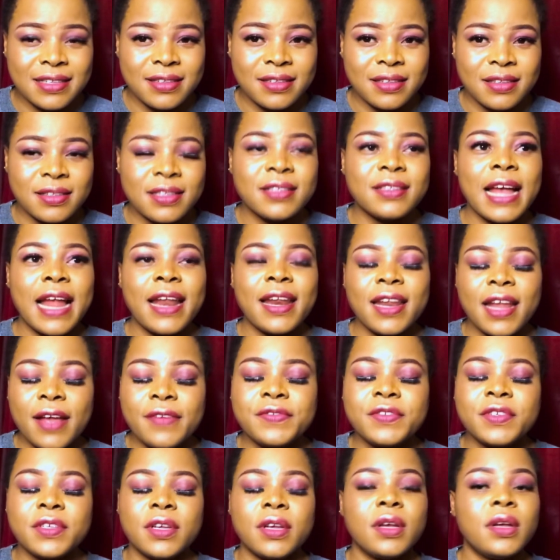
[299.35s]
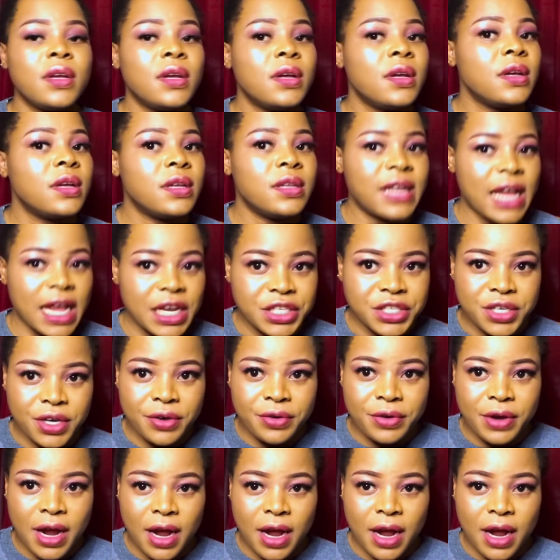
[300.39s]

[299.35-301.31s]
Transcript: since I left Nigeria.